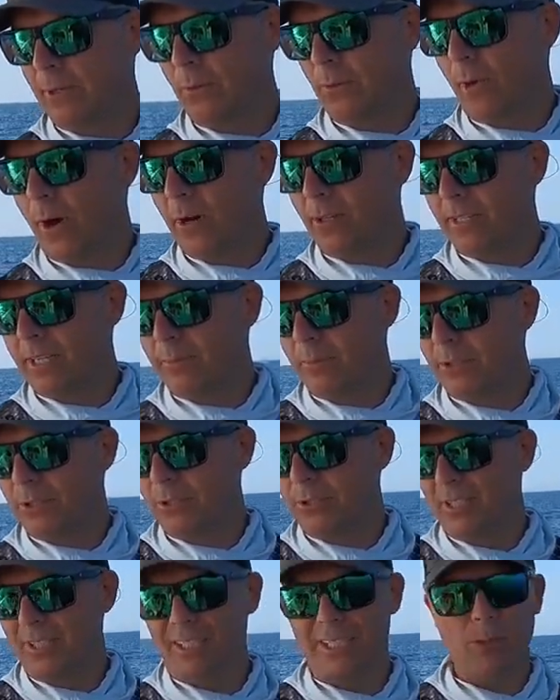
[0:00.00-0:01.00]
when the water
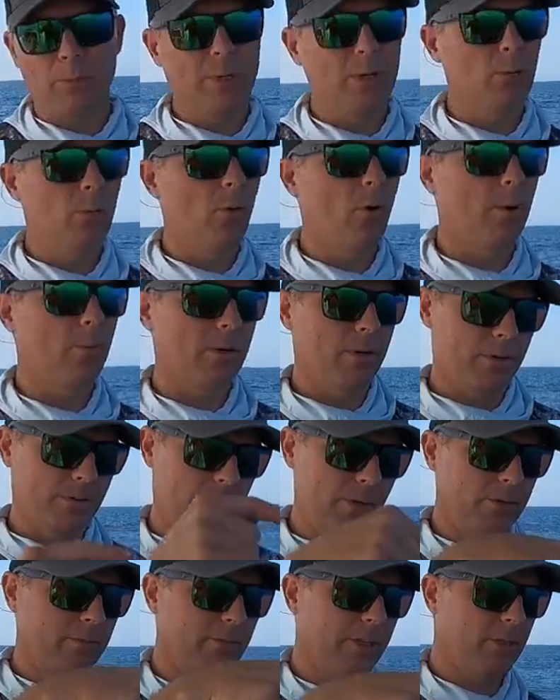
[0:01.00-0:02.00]
temperature is a little bit warmer.
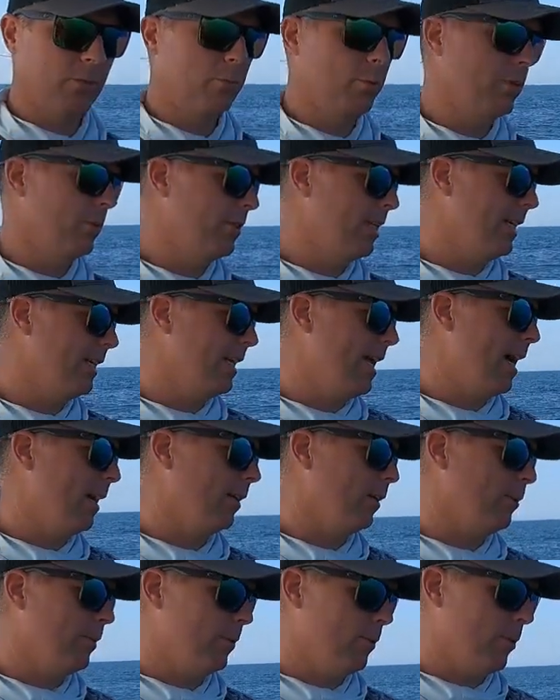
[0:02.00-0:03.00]
Those fish will stay down a
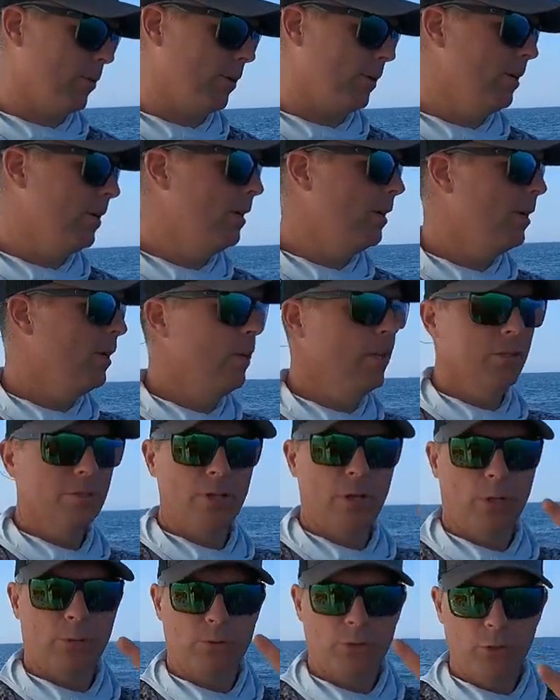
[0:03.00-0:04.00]
little bit more.
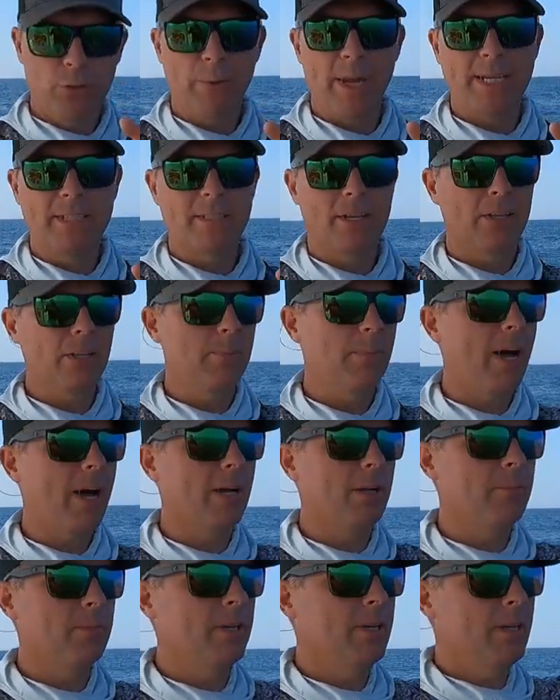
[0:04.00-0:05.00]
So two baits on the
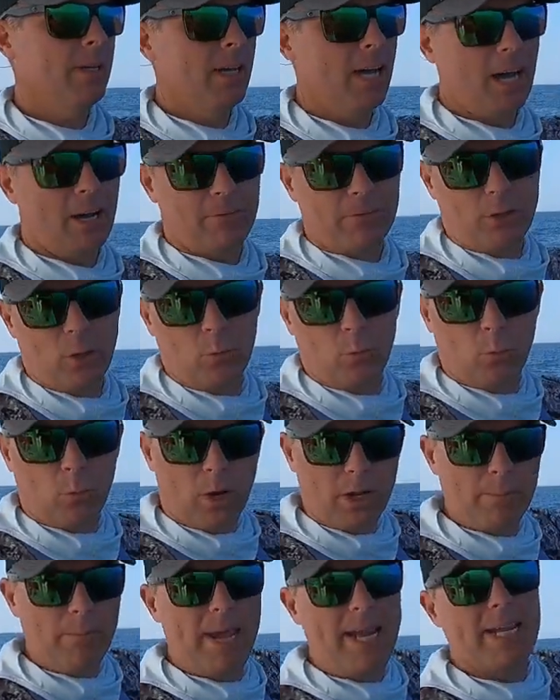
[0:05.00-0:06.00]
bottom, I'll float
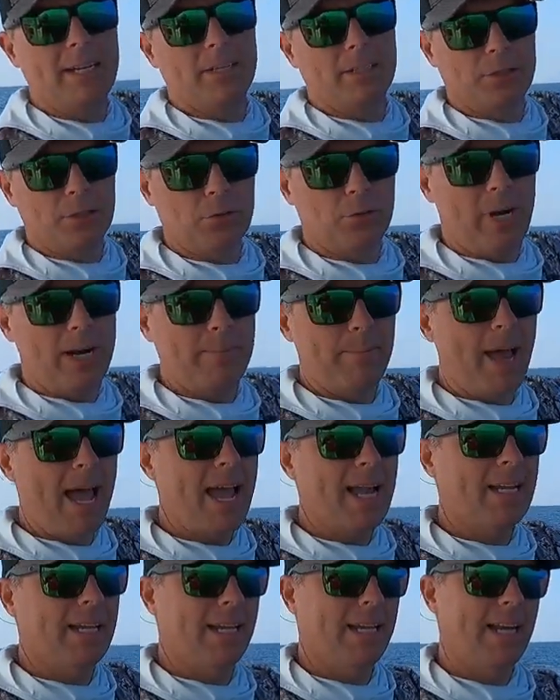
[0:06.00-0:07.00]
one bait straight
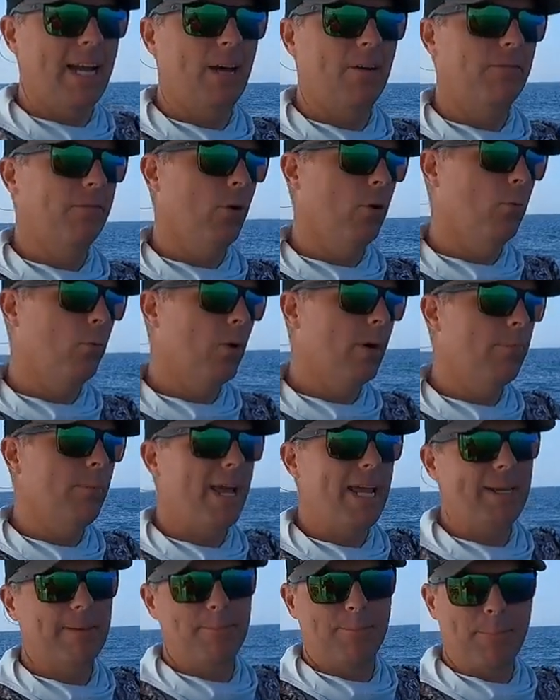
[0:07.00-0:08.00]
back, and I'll float one
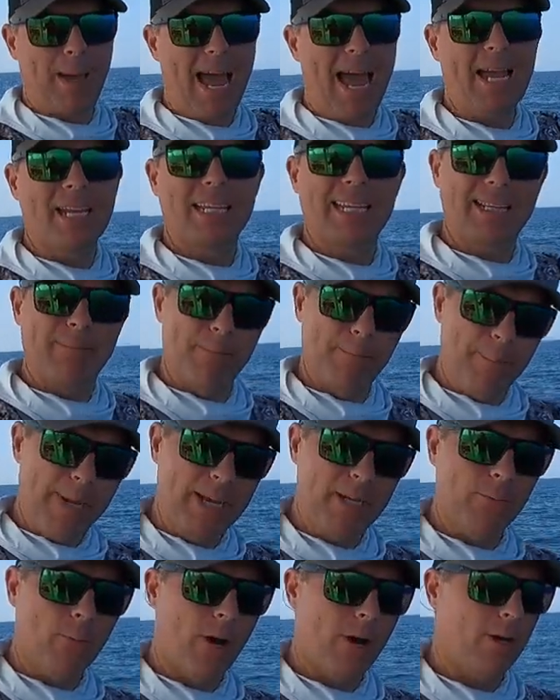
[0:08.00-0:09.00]
bait back
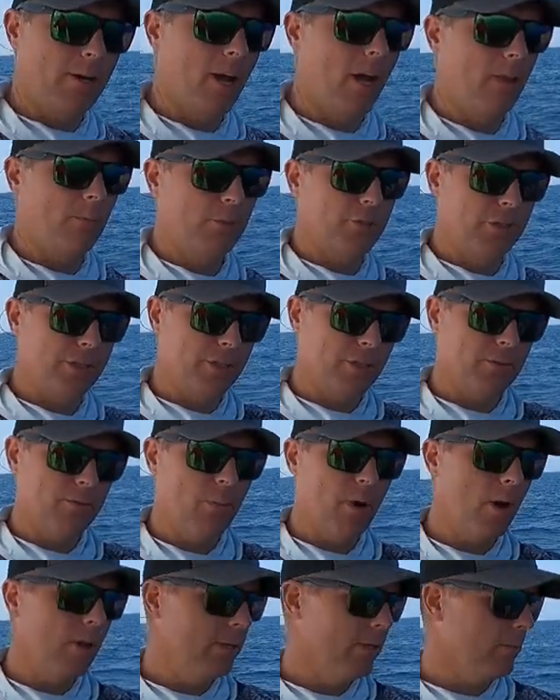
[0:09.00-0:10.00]
mid-water column with just a
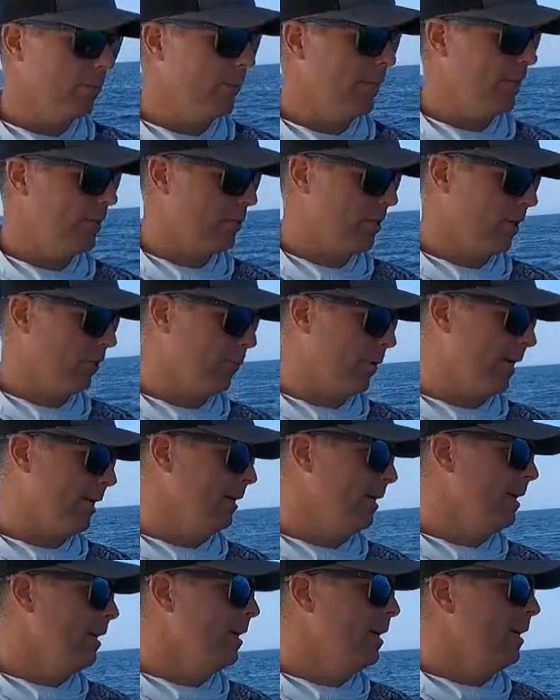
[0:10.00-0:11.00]
small little pinch on
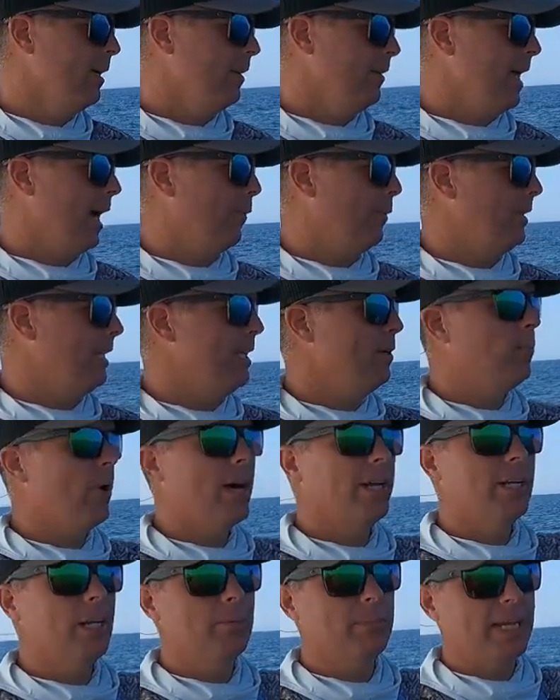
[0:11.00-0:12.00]
weight. Now we did
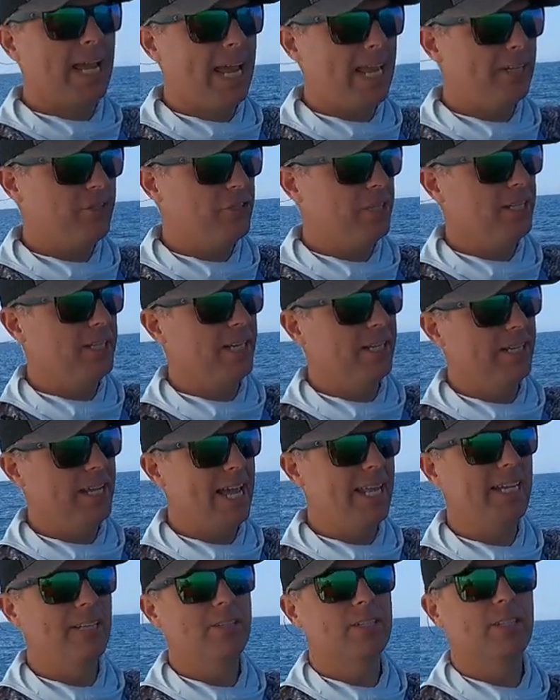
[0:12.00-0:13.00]
wind up catching and
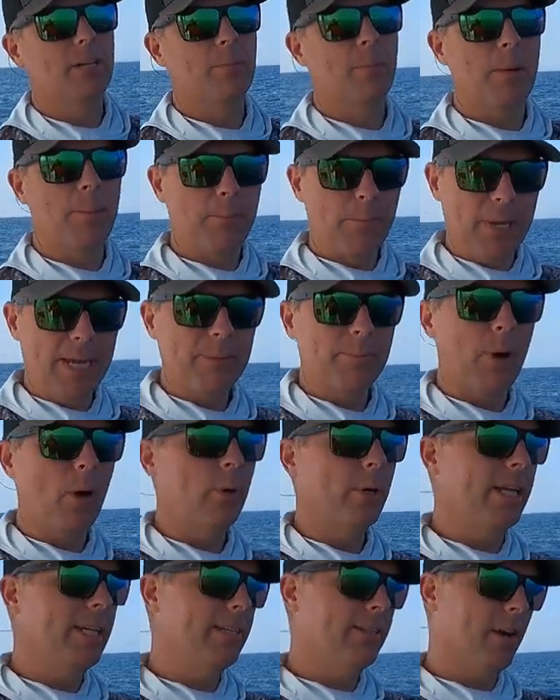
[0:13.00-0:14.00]
netting some big
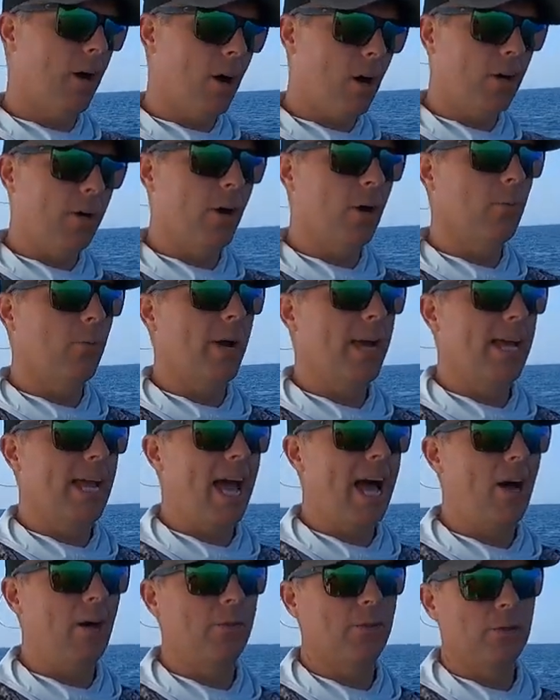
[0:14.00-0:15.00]
pogies on our way
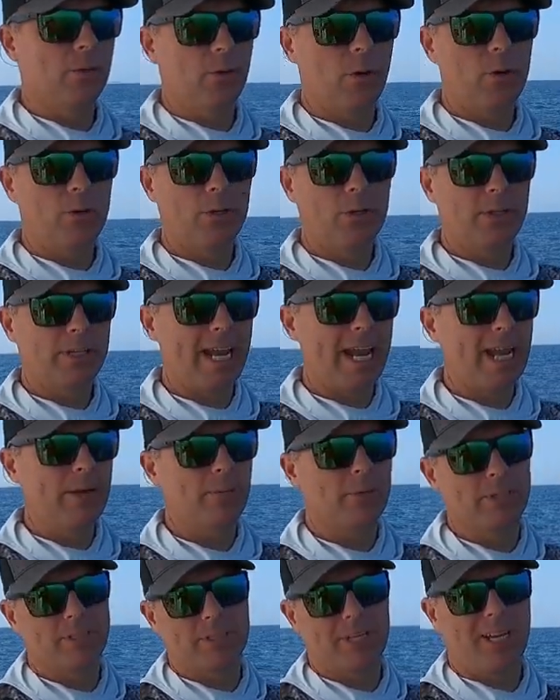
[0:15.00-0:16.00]
out. The croaker game
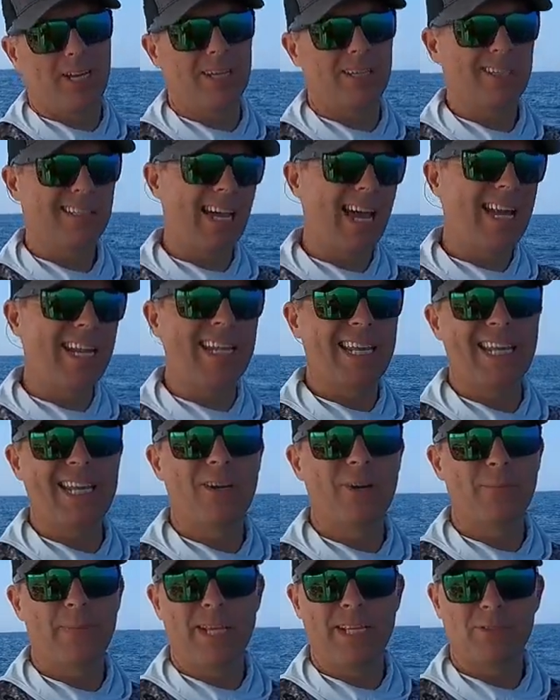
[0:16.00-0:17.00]
was kind of
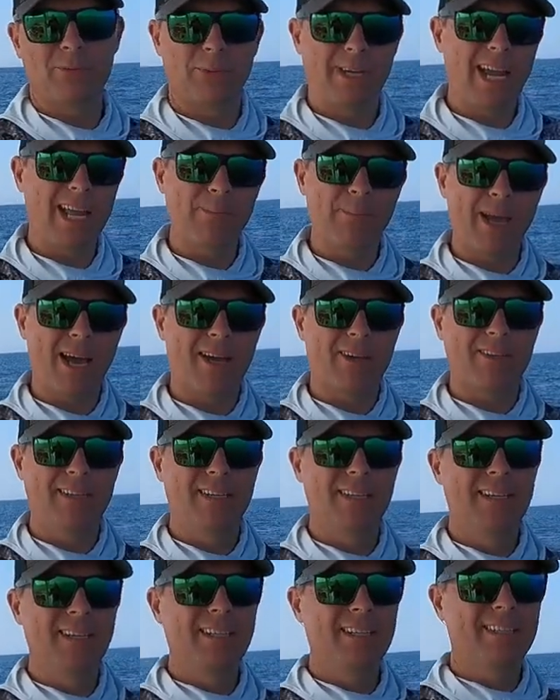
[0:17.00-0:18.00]
hit or miss. We got about
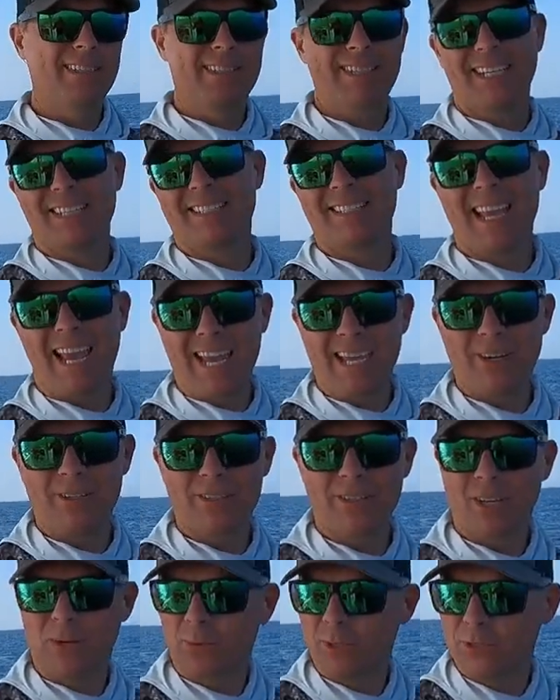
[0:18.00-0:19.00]
6 to 8 or
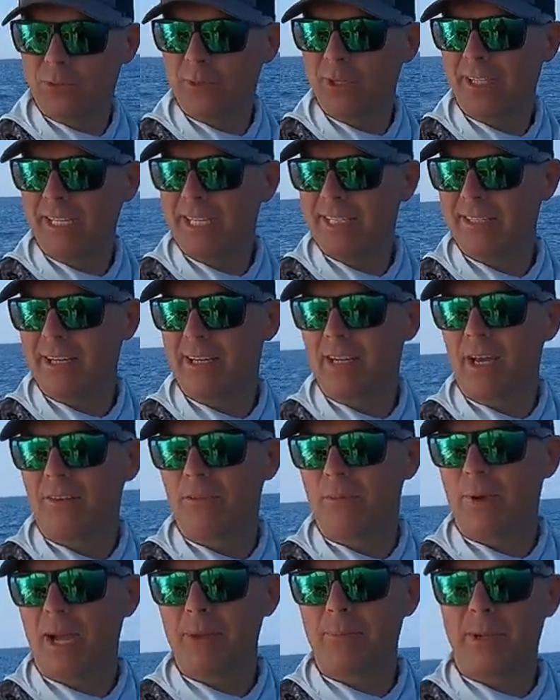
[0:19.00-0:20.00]
so, which really isn't enough
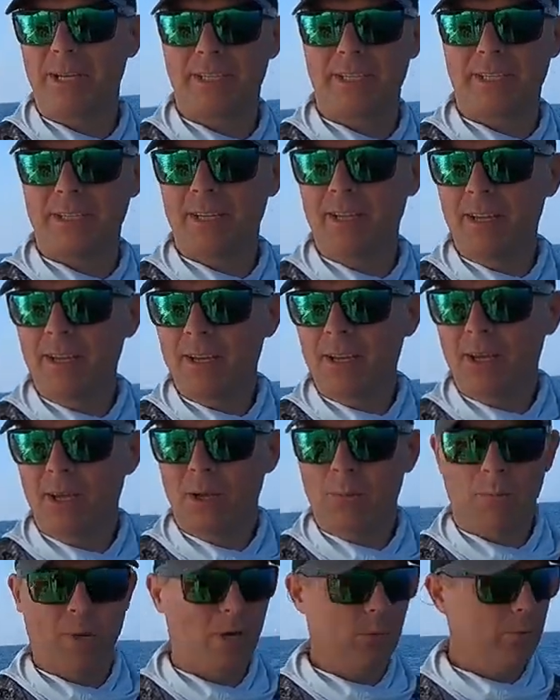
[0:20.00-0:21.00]
in my opinion,
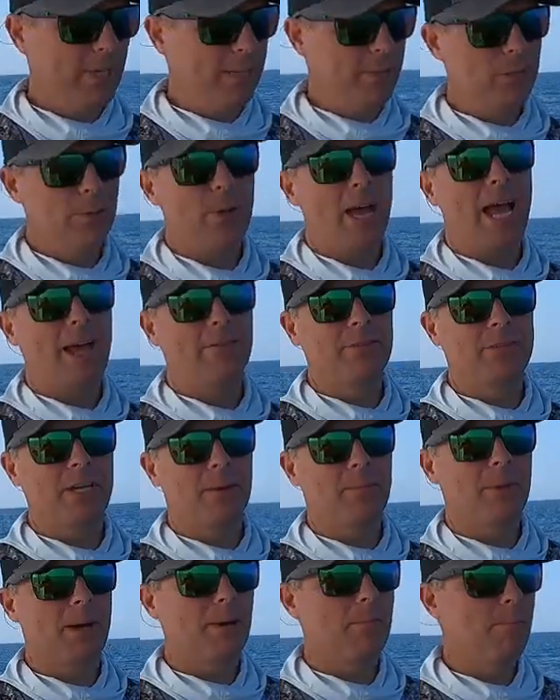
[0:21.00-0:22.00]
but we do have
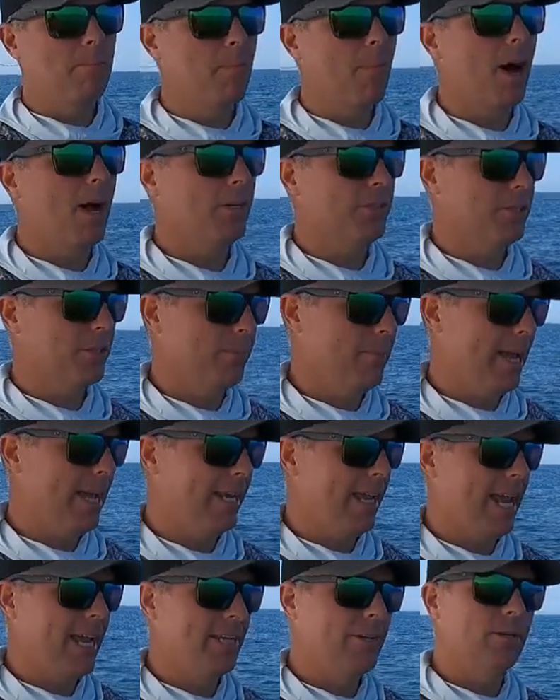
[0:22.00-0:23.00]
some monster
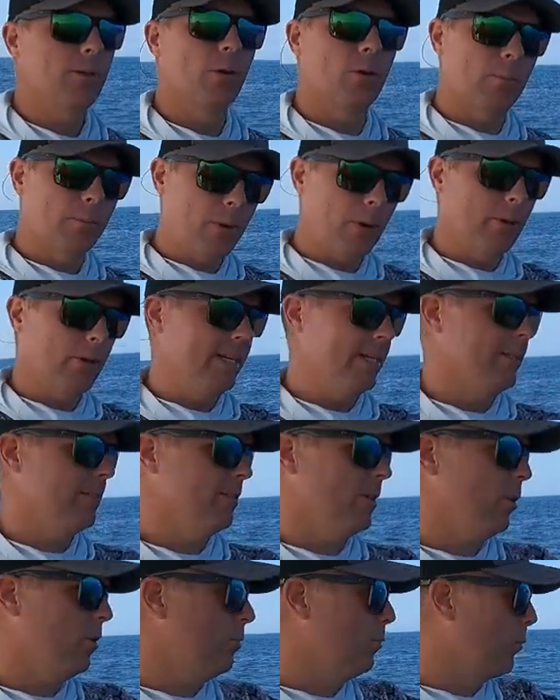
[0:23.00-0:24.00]
menhaden or pogies,
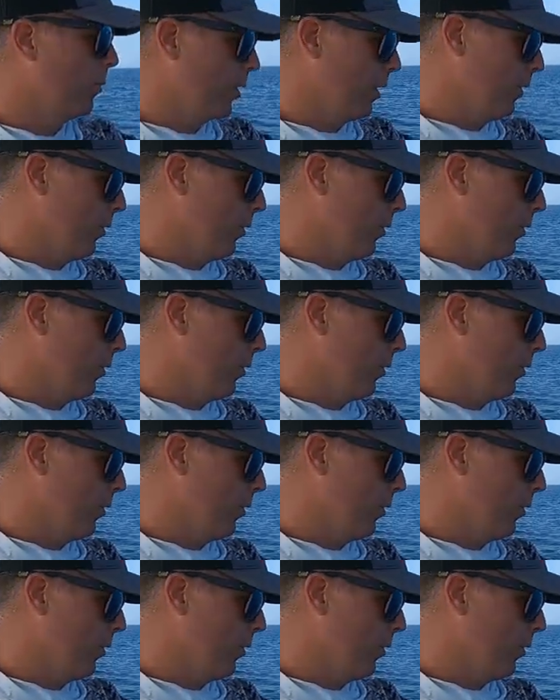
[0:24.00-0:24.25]
so we're